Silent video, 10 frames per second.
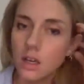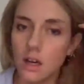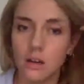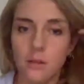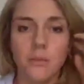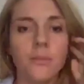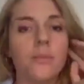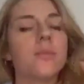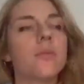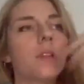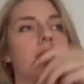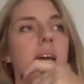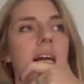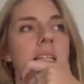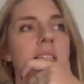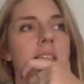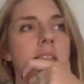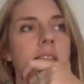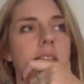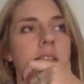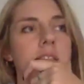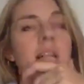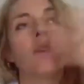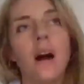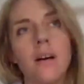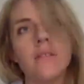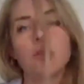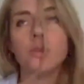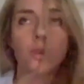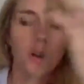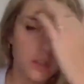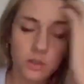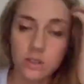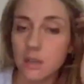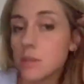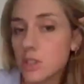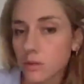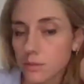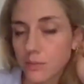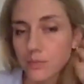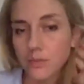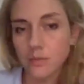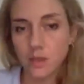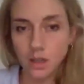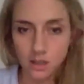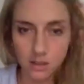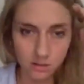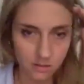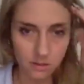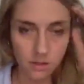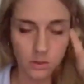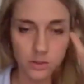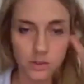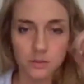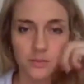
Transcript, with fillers: Um, and then you have, you run into the same issue uh, also.